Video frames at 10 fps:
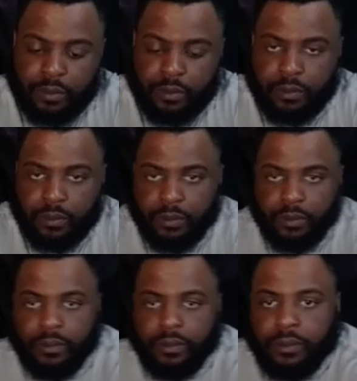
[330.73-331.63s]

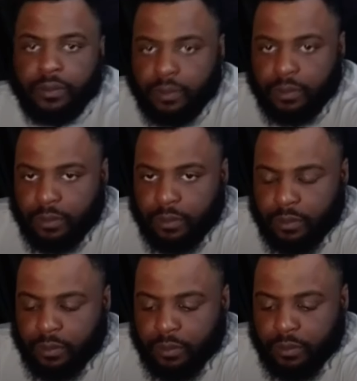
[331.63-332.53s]

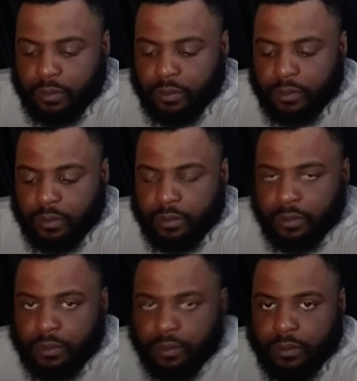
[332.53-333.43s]

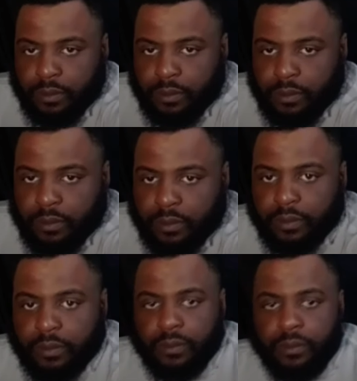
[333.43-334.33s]

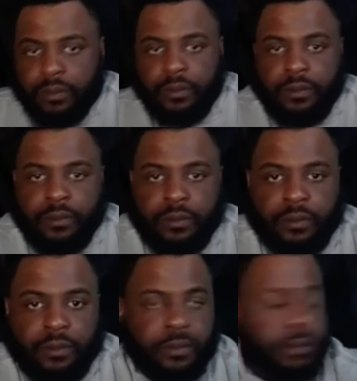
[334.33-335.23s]

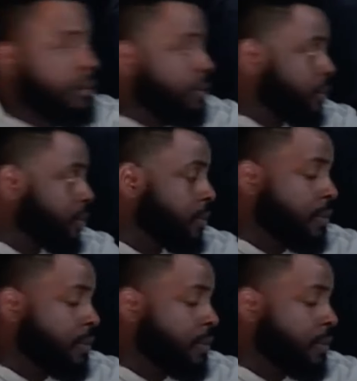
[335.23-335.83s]
[no speech]